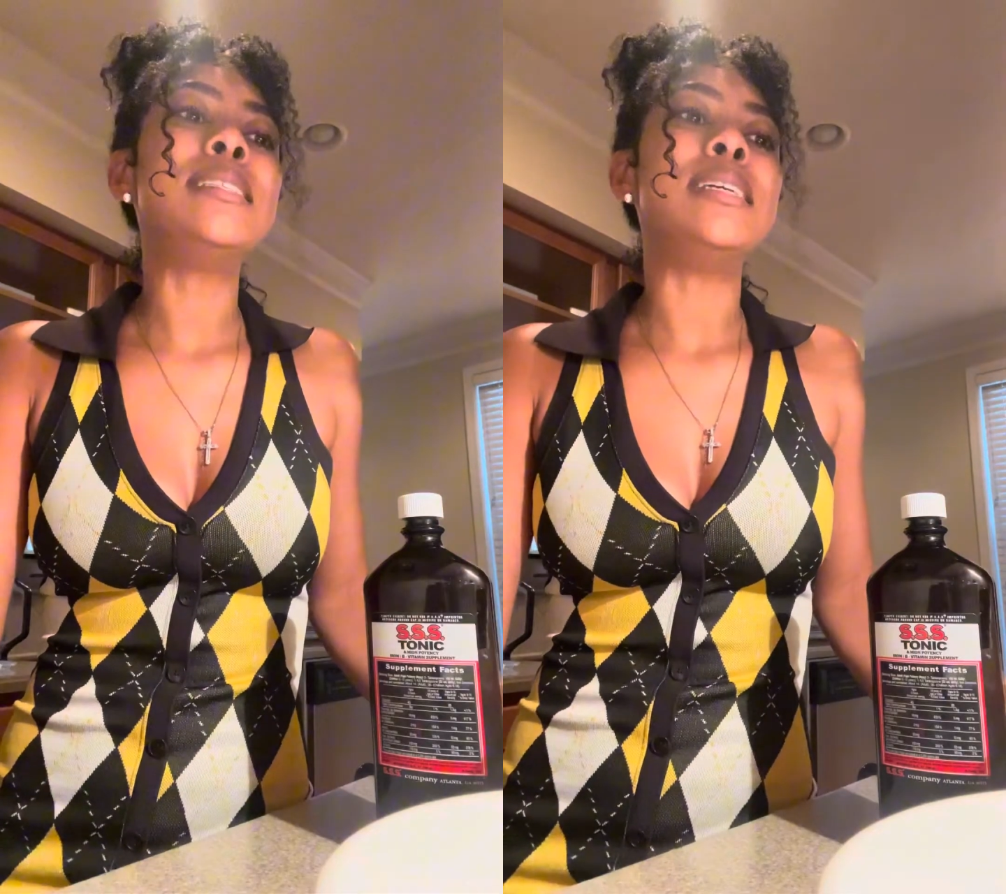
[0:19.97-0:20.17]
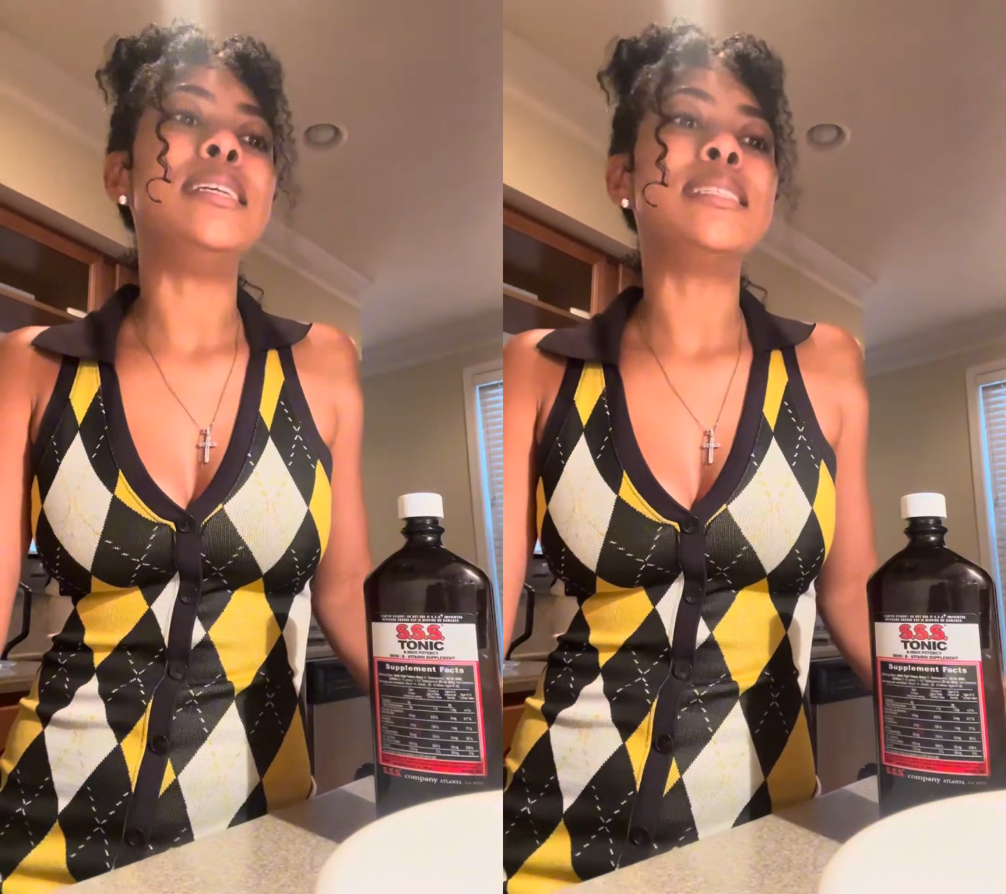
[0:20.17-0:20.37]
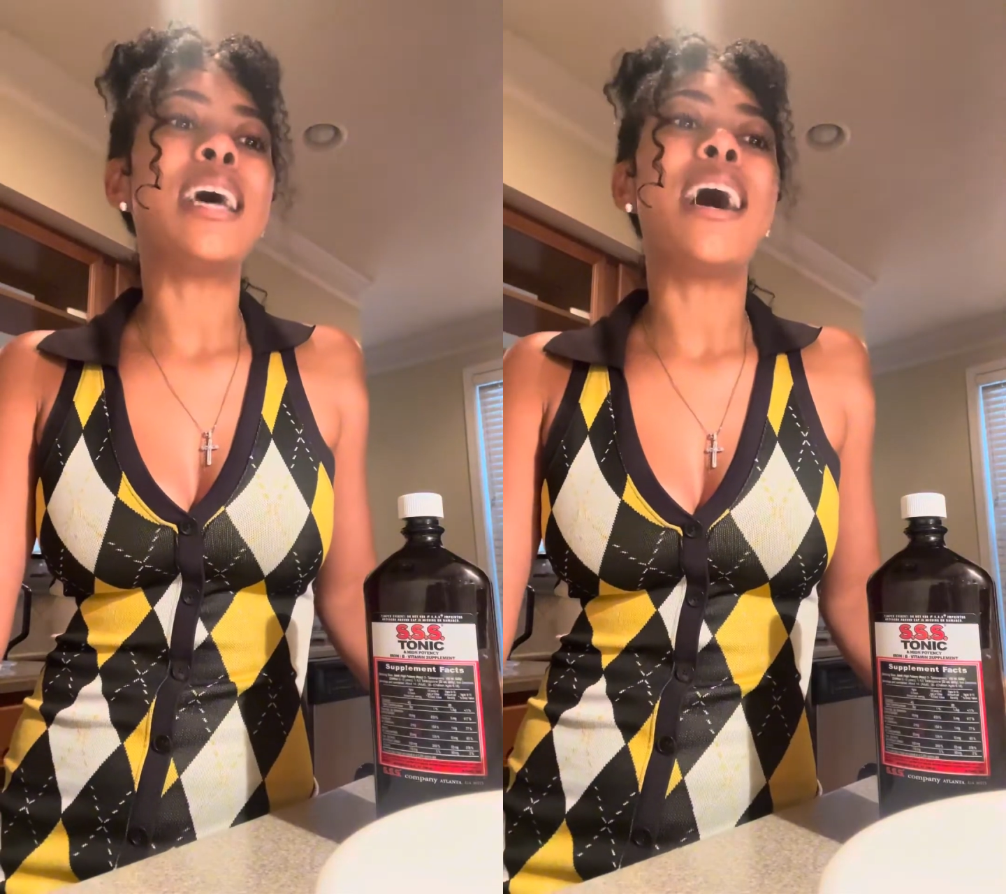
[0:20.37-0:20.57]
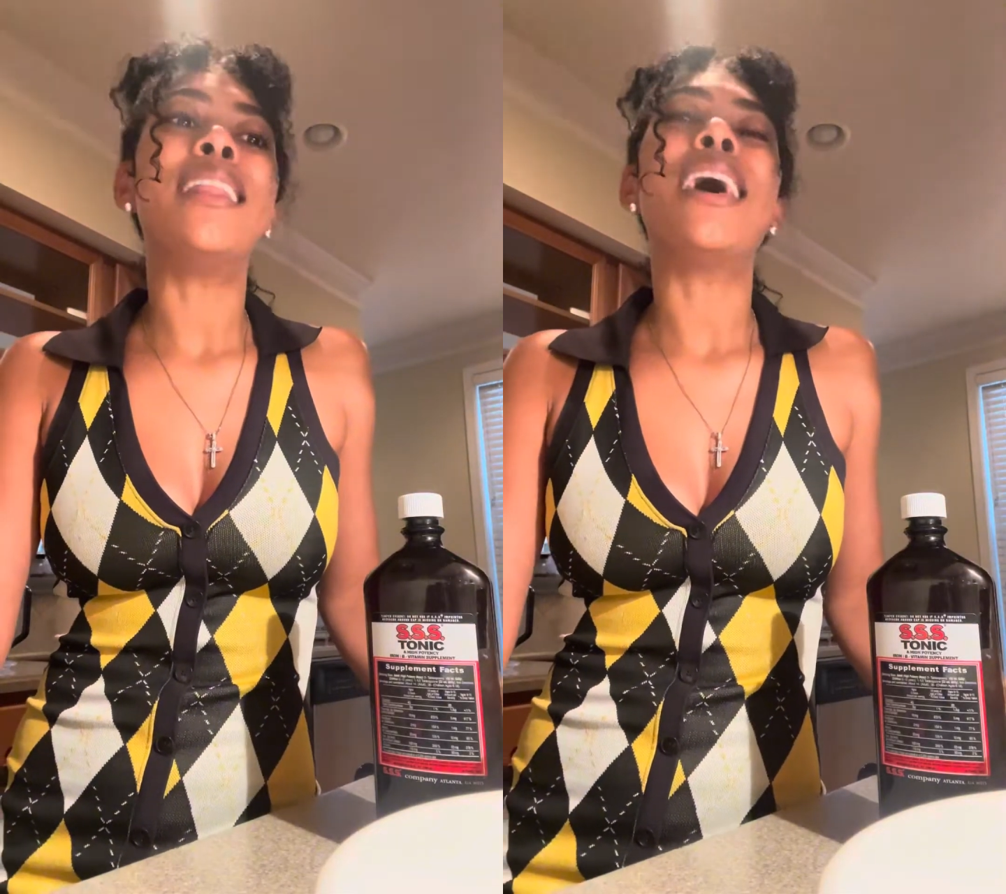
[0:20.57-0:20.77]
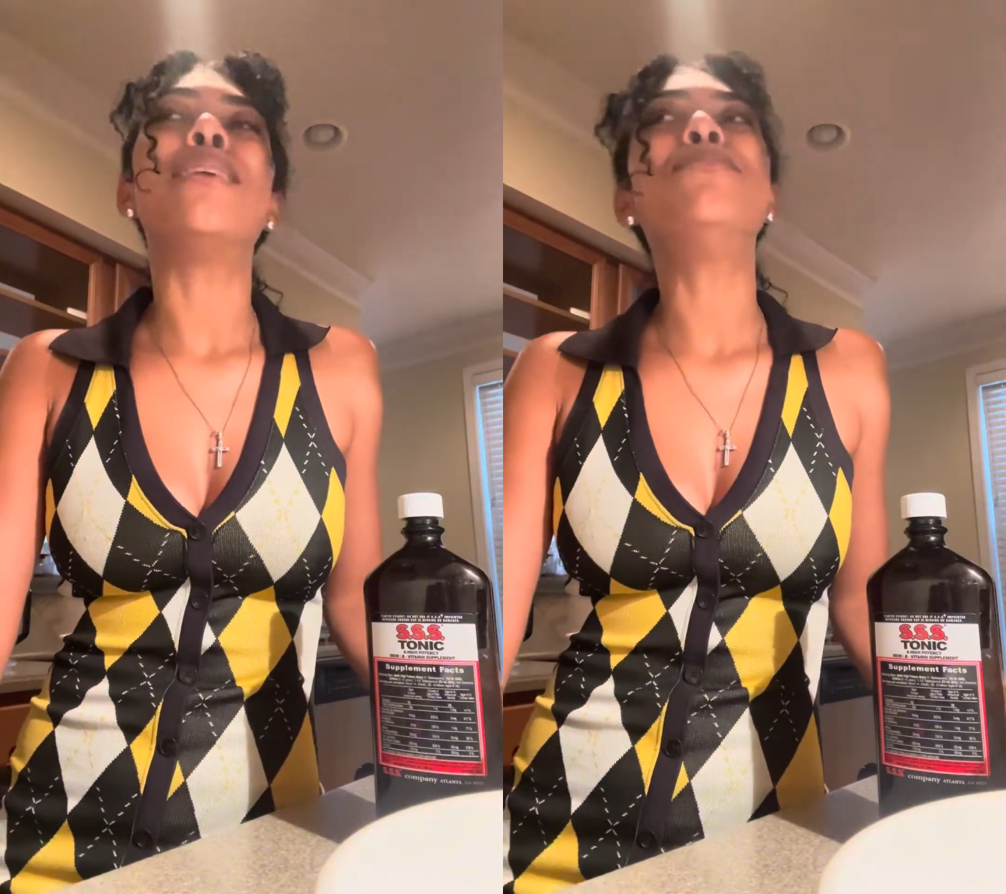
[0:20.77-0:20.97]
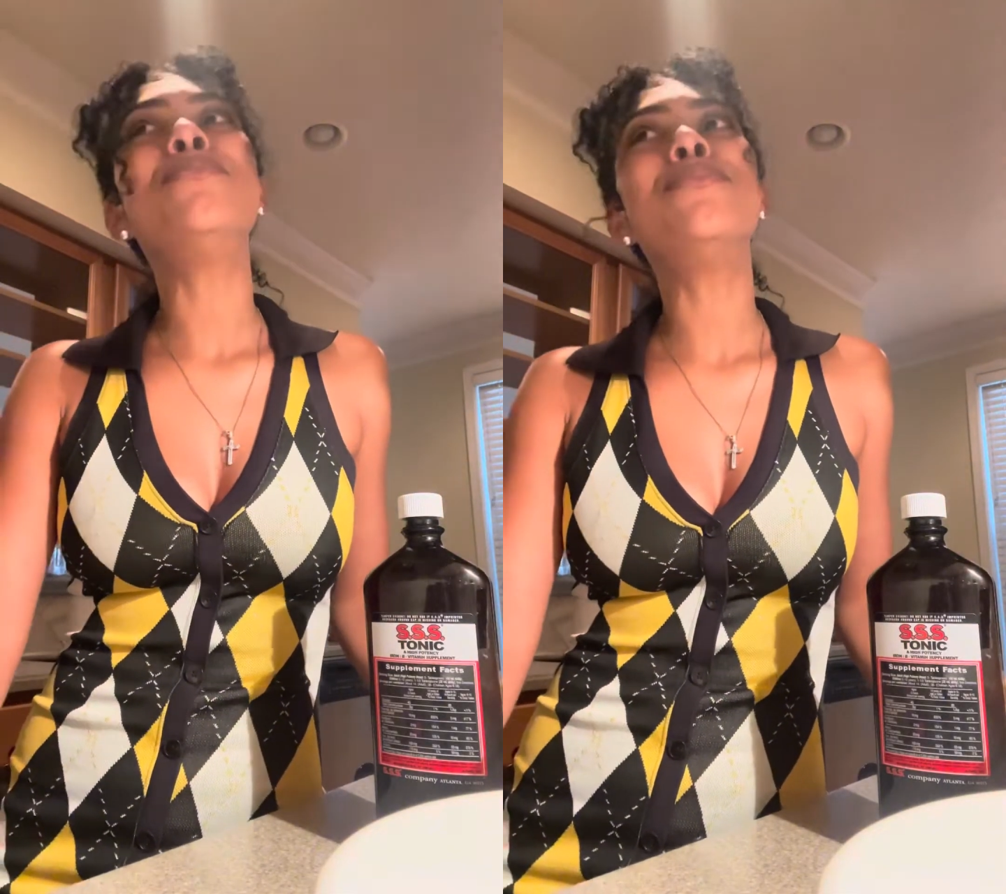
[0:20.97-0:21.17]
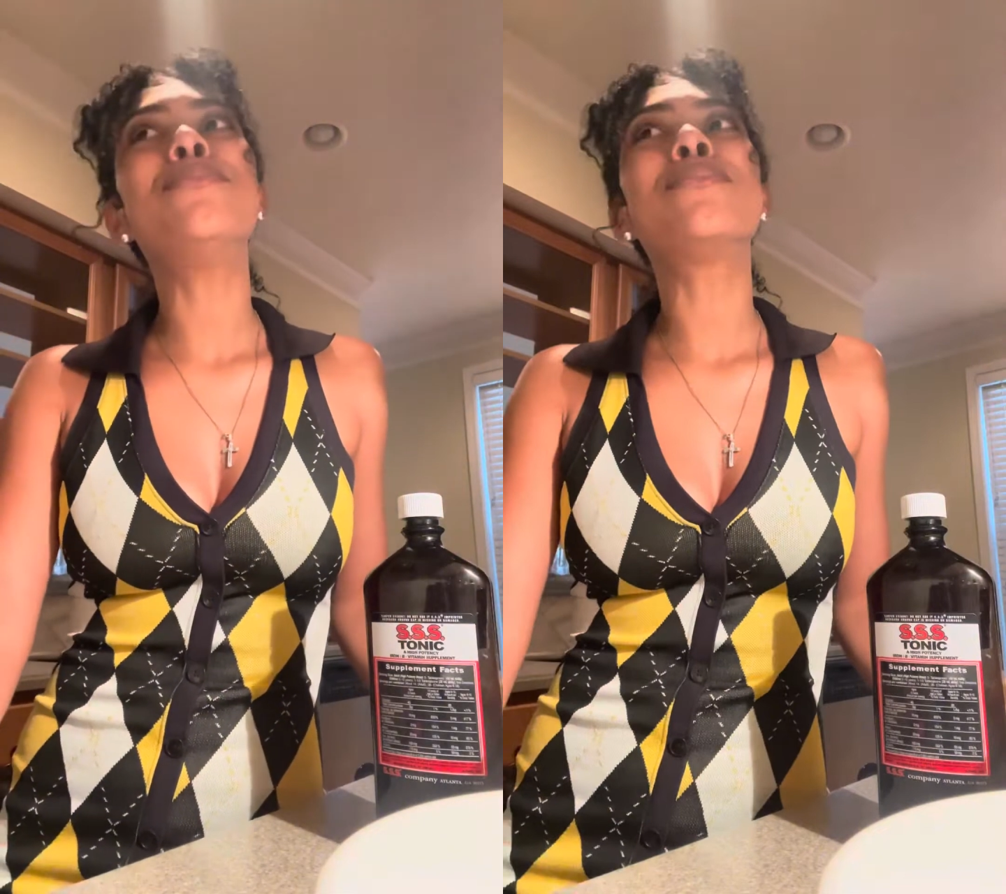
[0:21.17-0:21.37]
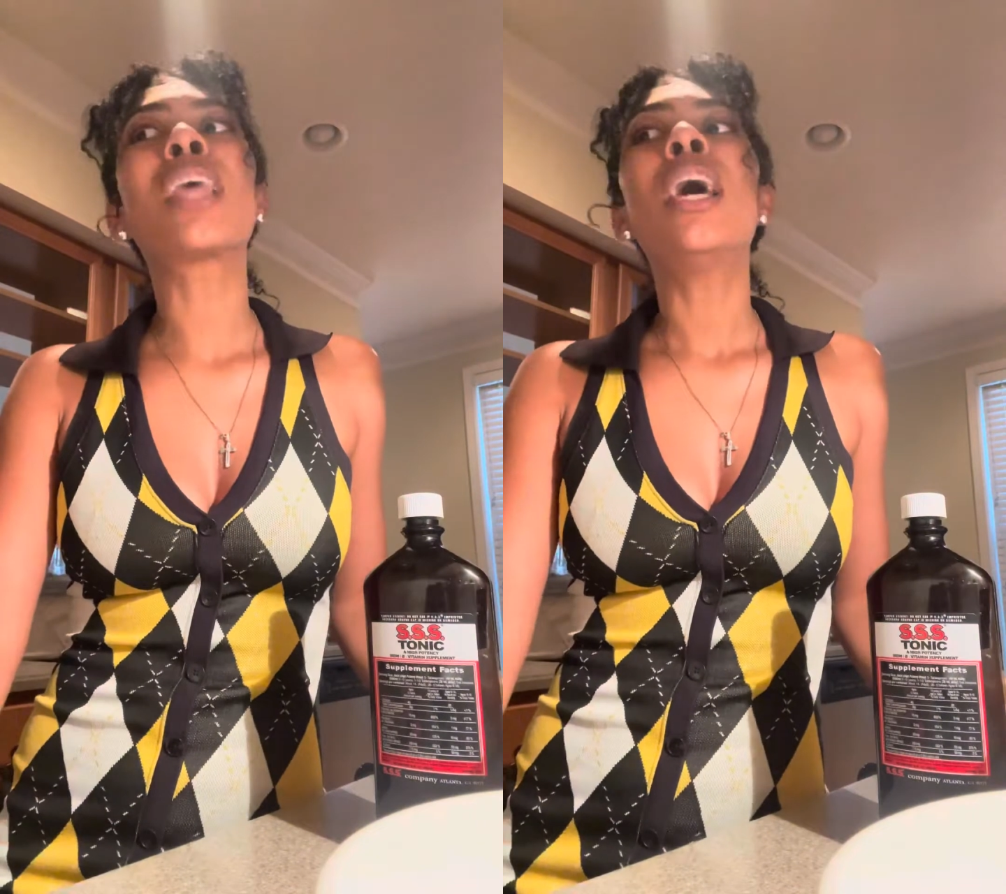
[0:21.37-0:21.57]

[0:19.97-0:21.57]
to decide like, hmm,